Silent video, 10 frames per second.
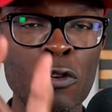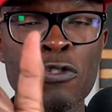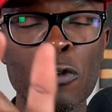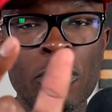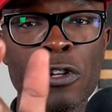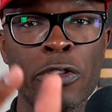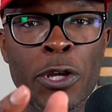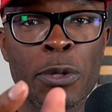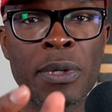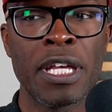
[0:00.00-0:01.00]
short
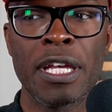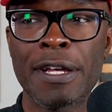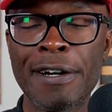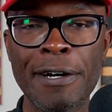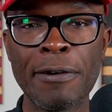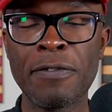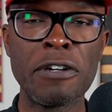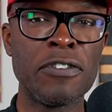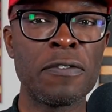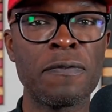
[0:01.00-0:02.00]
clip of a
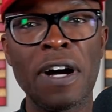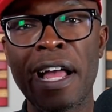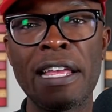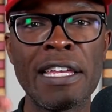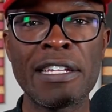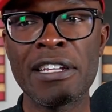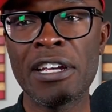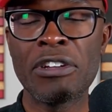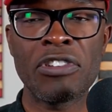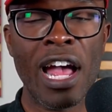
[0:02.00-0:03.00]
defiant
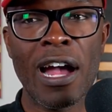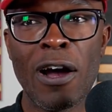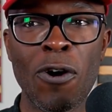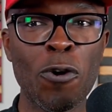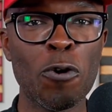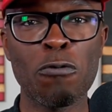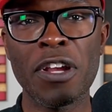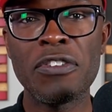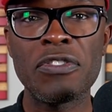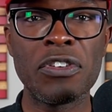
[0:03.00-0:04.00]
child,
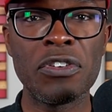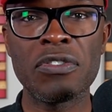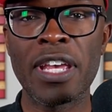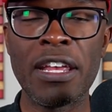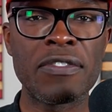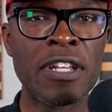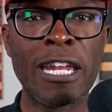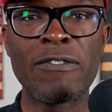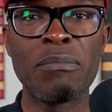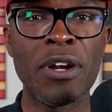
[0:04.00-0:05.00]
racist, hates
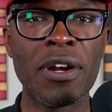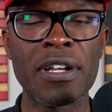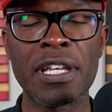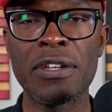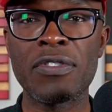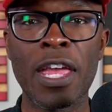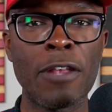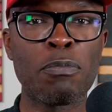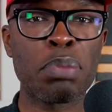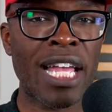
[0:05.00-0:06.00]
Native Americans, hates
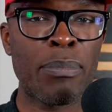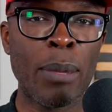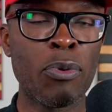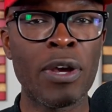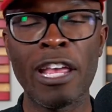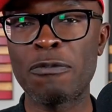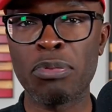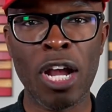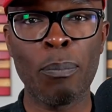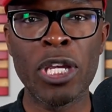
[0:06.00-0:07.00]
black people, hates
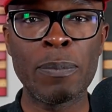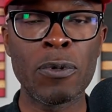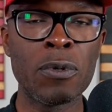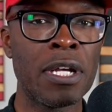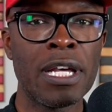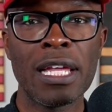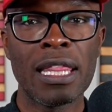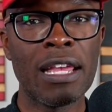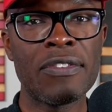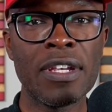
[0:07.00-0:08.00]
brown people.
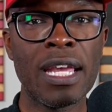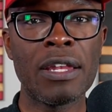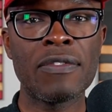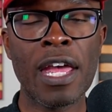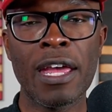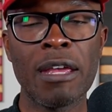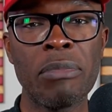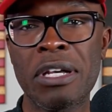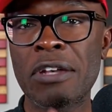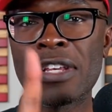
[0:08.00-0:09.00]
They see it as that
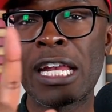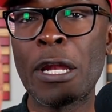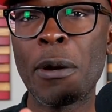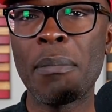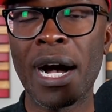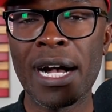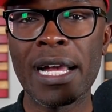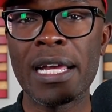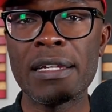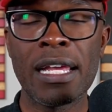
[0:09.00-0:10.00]
because in their
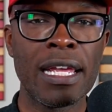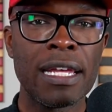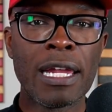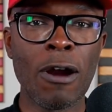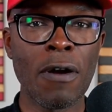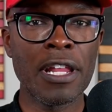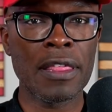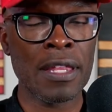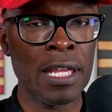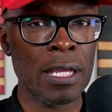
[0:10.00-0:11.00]
mind, they already
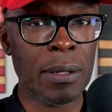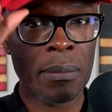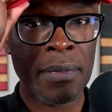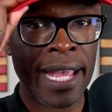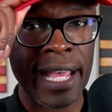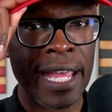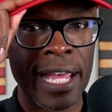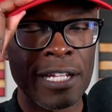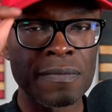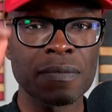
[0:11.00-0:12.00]
think MAGA hat,